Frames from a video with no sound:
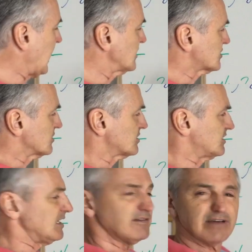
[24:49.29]
Est-ce que
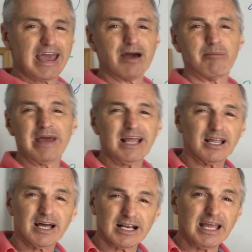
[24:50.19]
Steve aimait
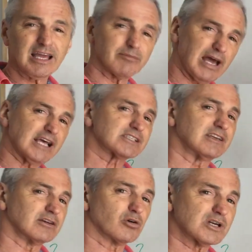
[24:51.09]
l'anglais? I'm
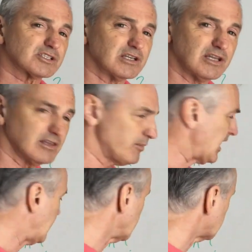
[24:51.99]
asking the question in the
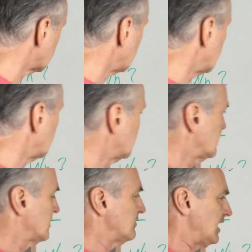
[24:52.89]
past.
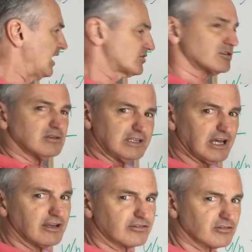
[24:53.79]
The answer,
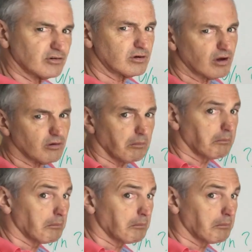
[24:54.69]
yes or no.